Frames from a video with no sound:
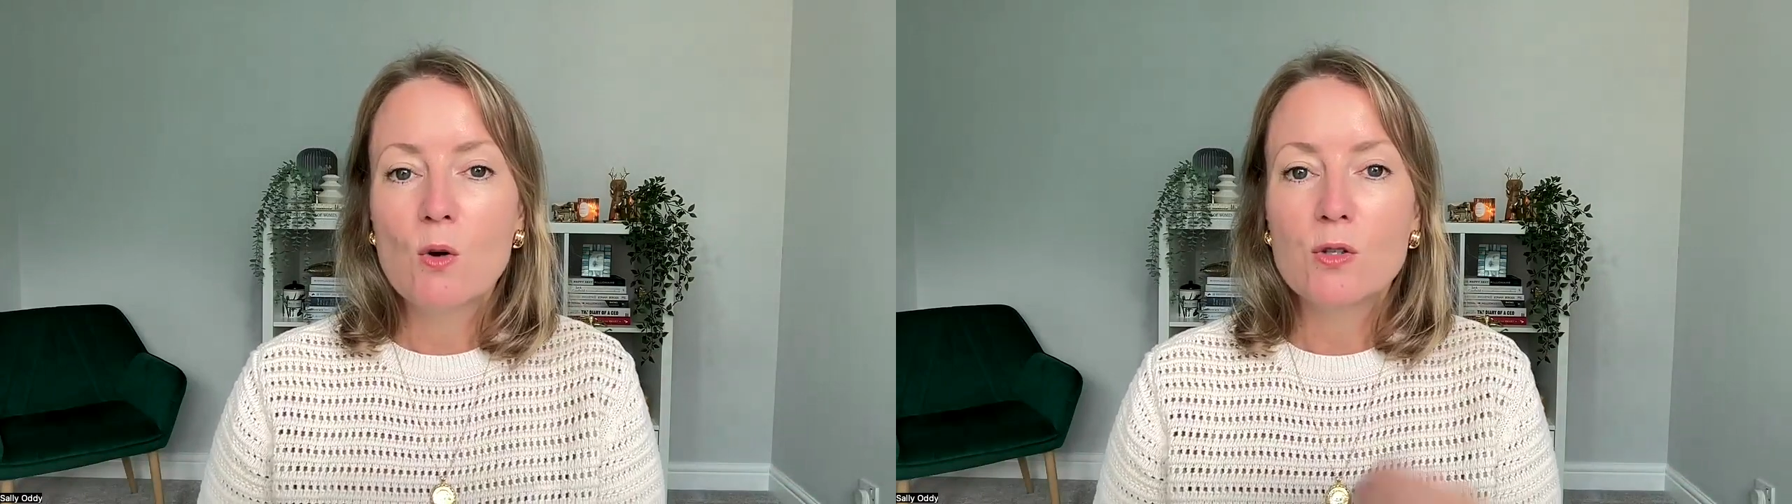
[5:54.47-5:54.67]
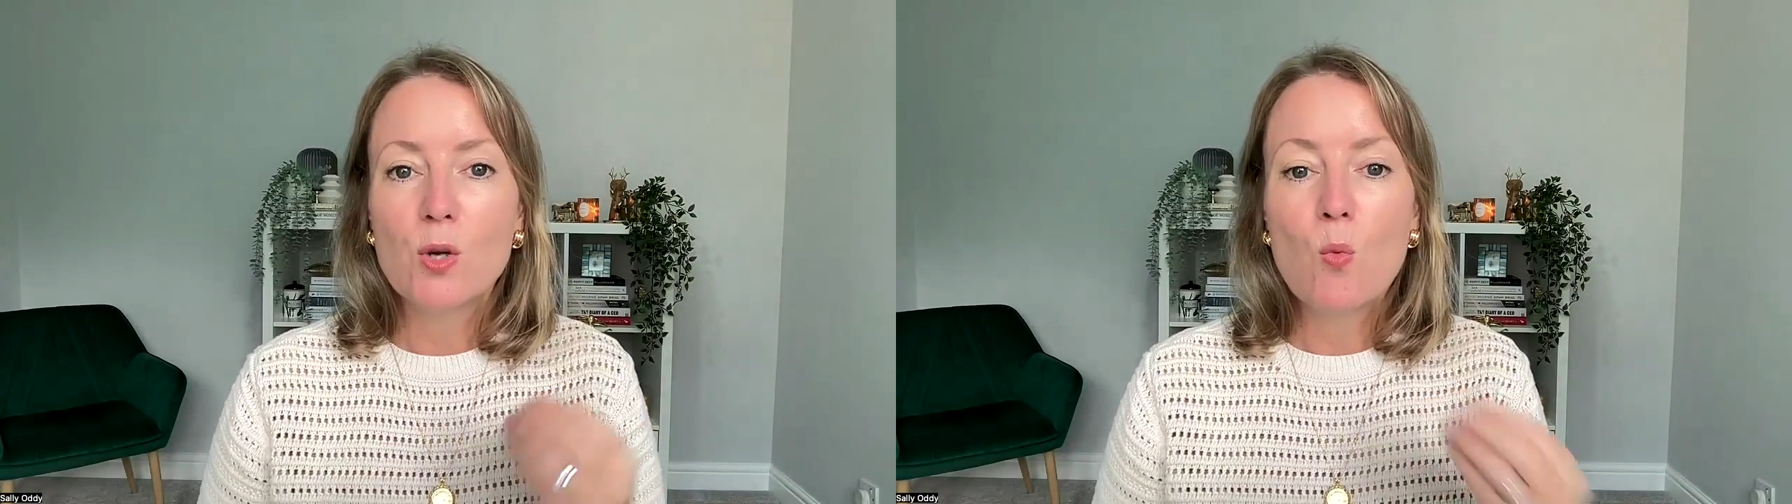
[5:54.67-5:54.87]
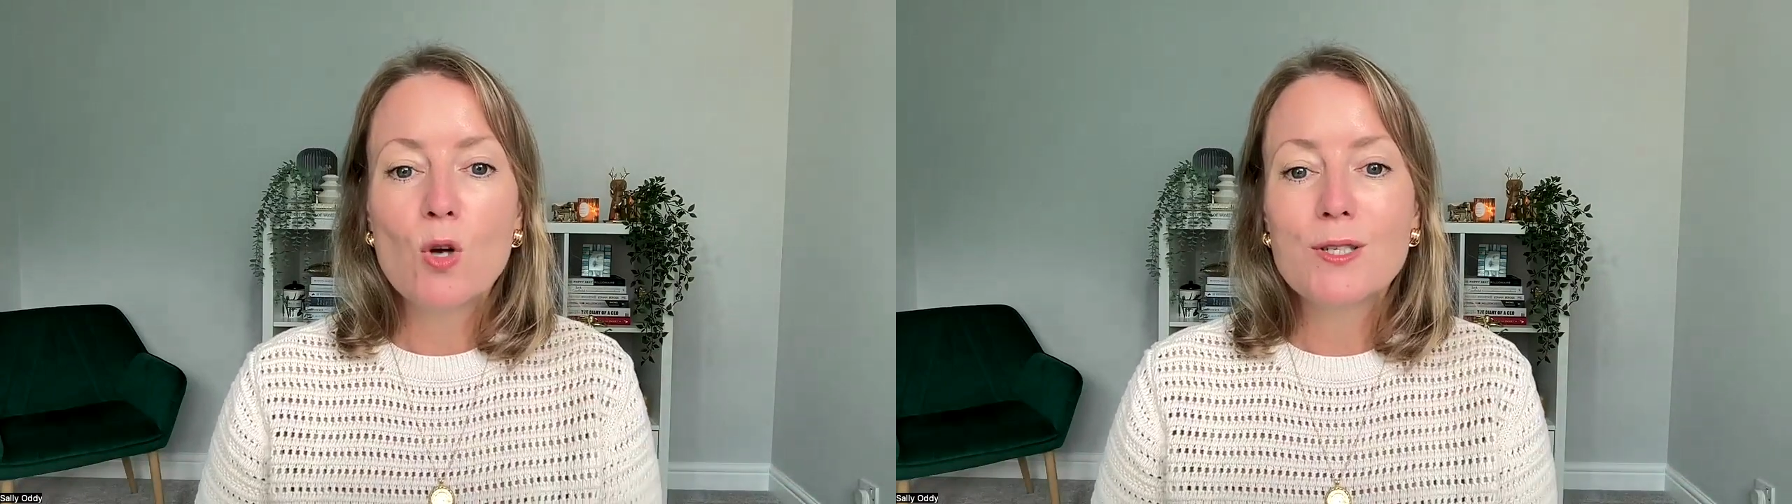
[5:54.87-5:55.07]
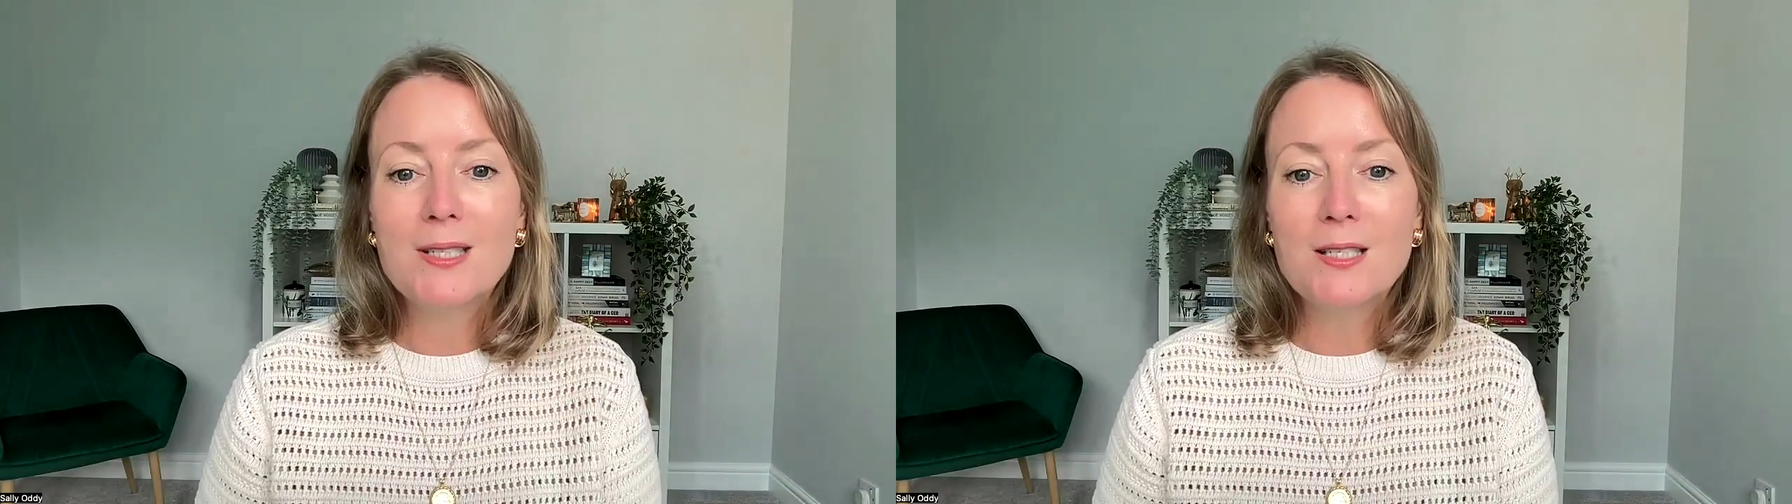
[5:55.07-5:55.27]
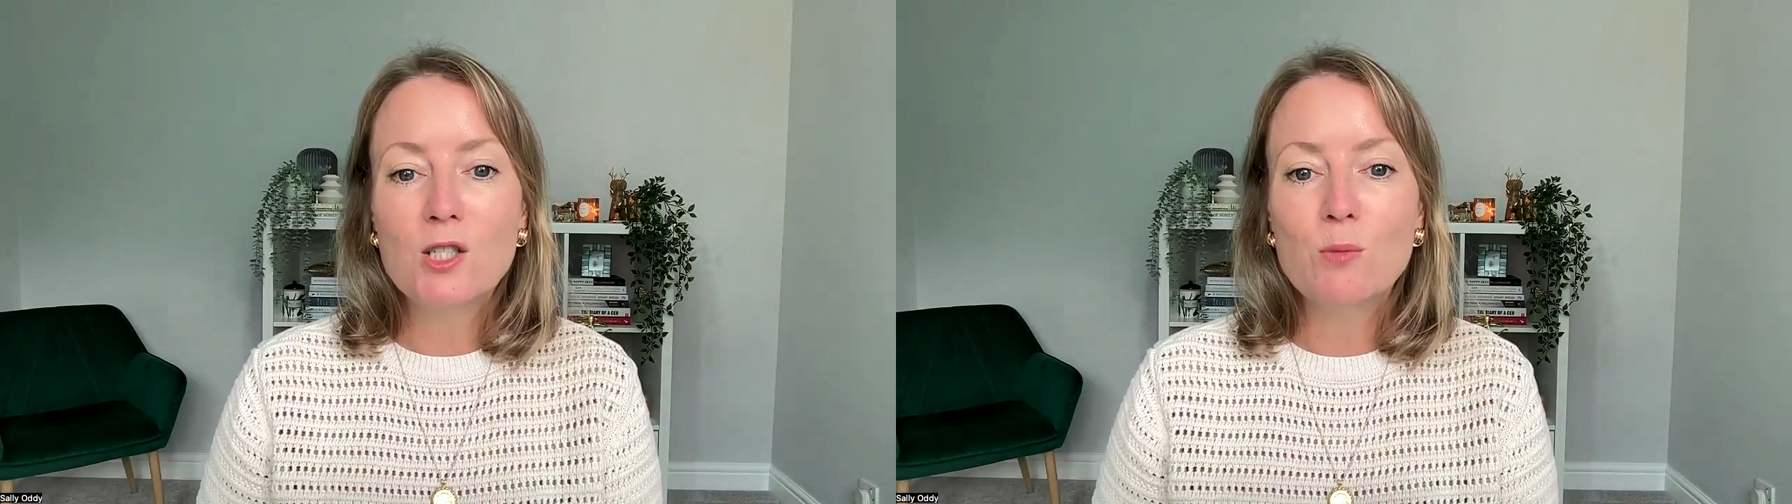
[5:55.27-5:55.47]
So, what
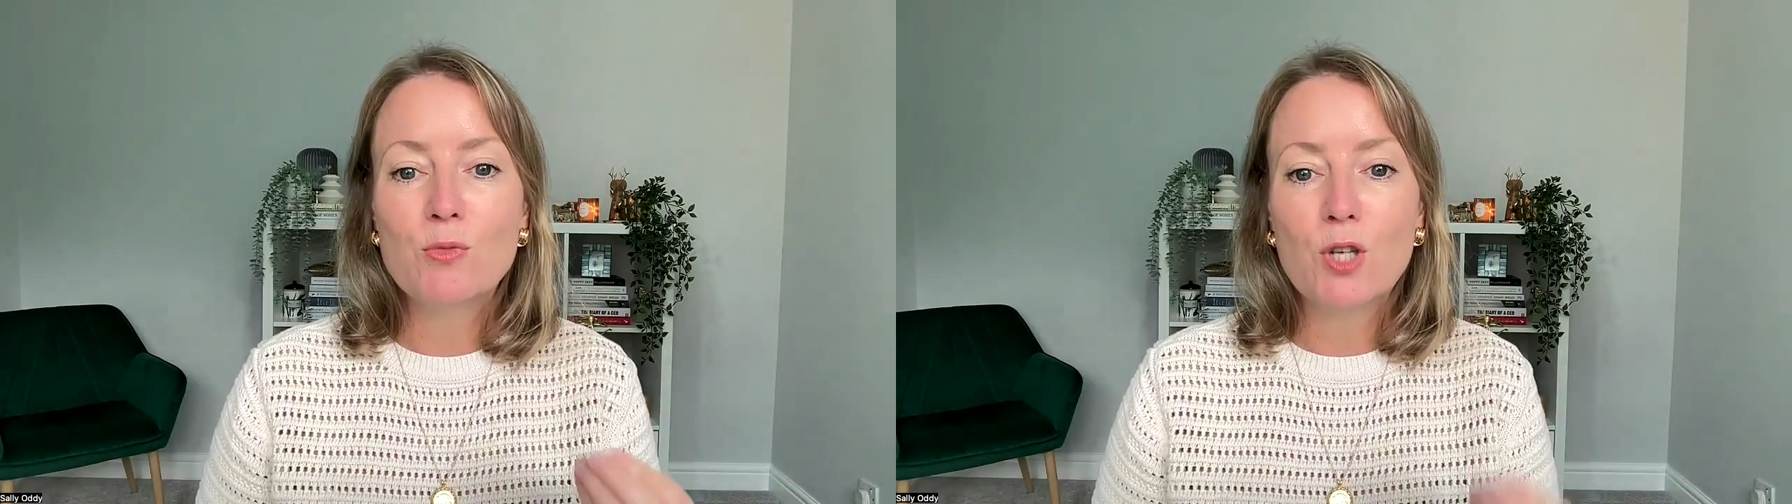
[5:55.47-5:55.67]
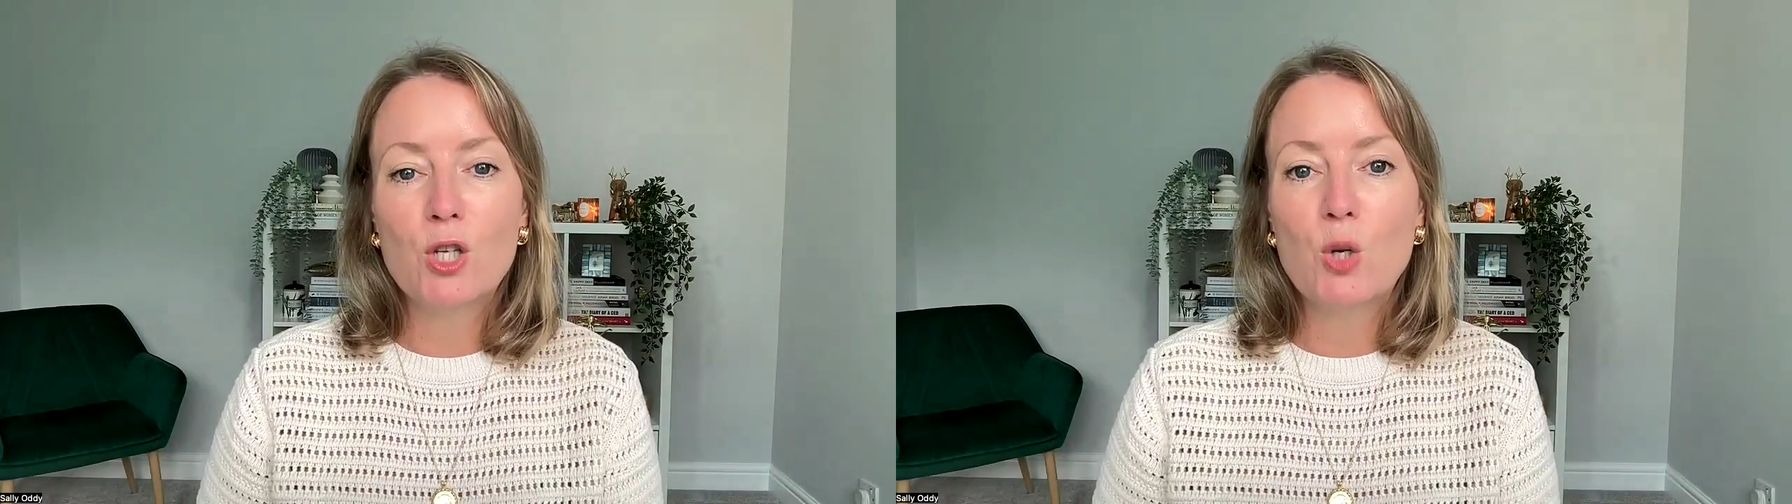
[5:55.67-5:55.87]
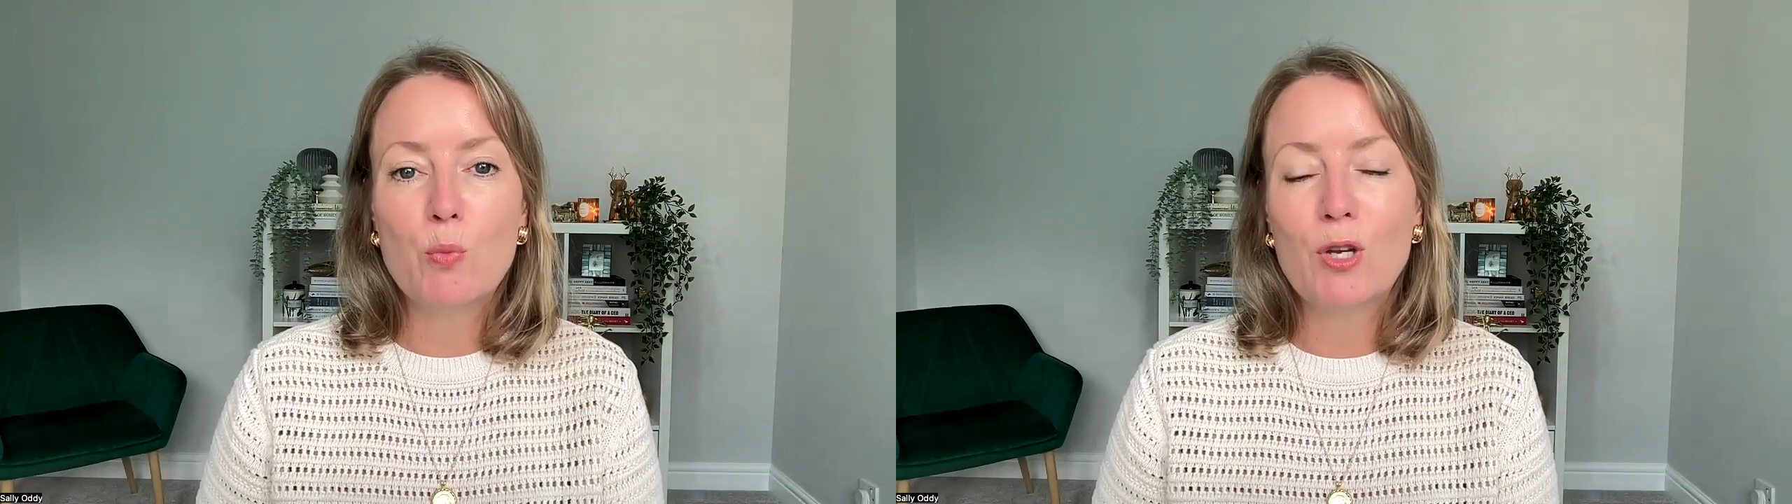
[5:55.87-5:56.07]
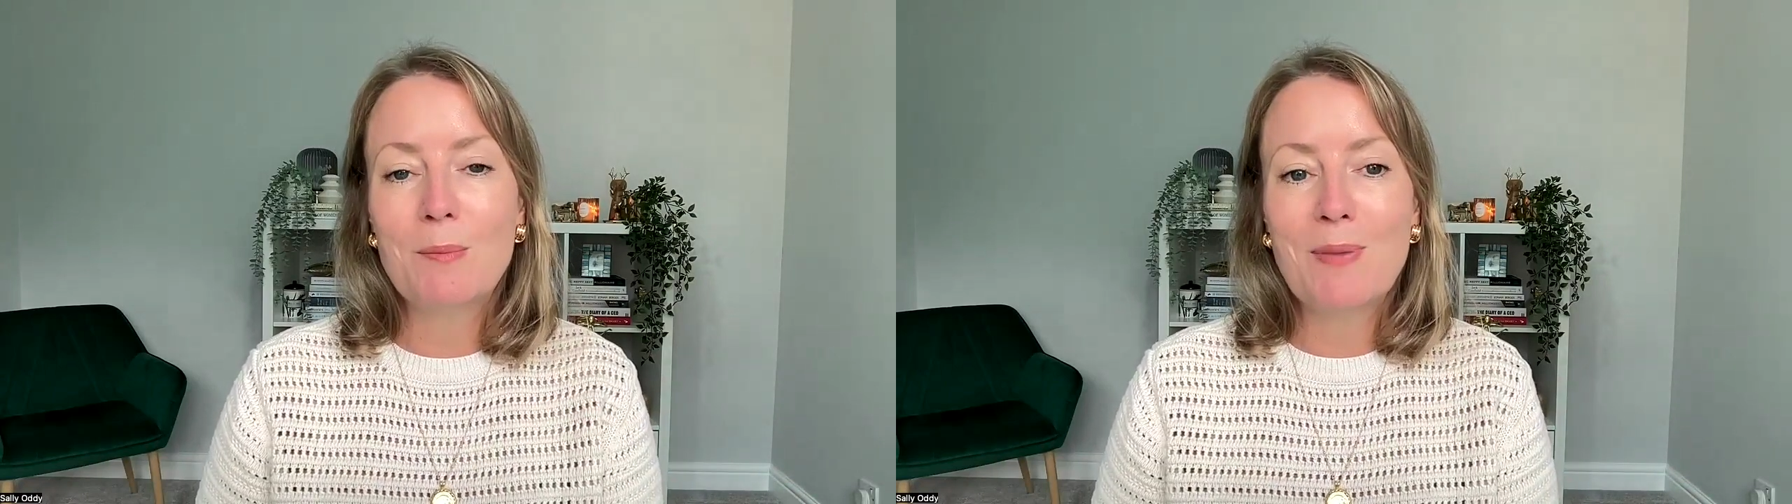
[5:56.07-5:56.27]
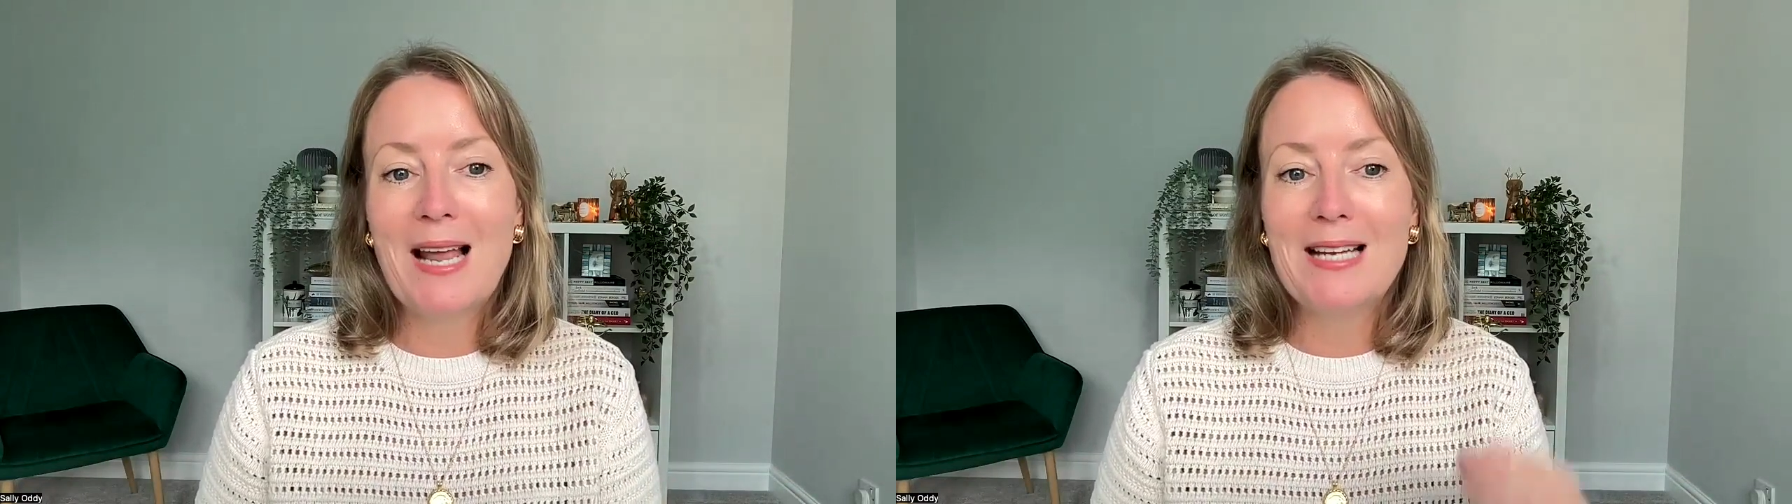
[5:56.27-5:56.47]
systems can you put
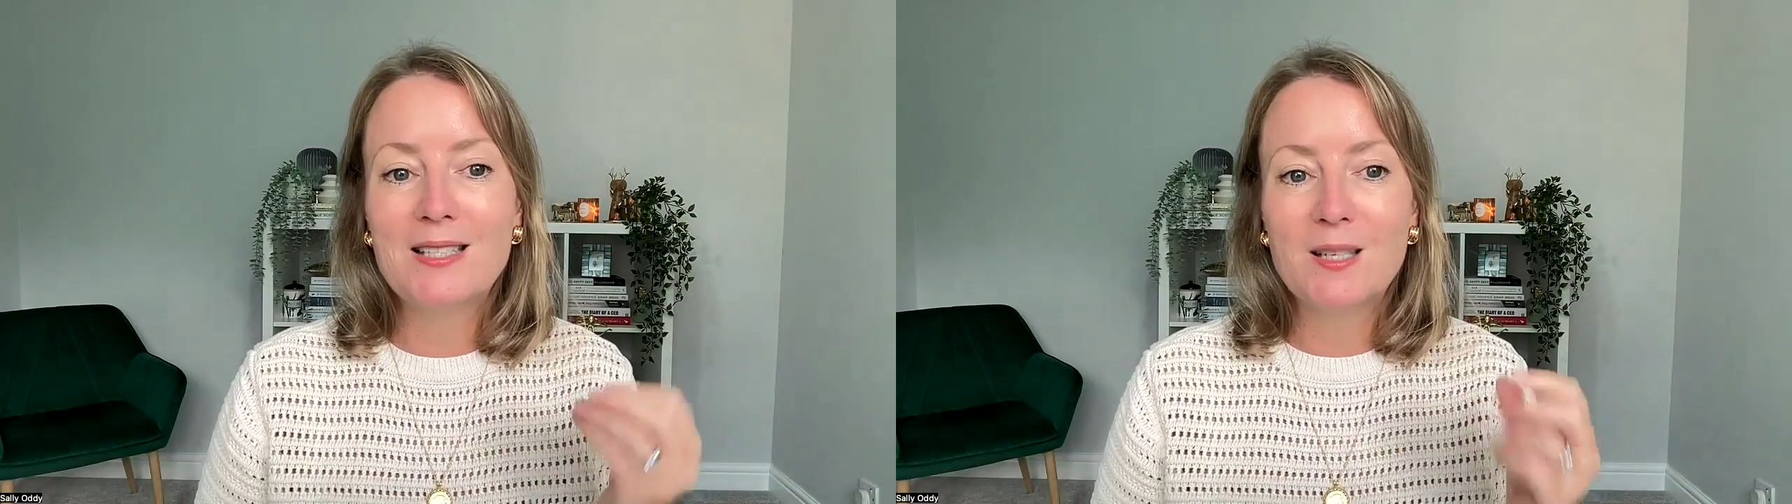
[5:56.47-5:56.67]
in place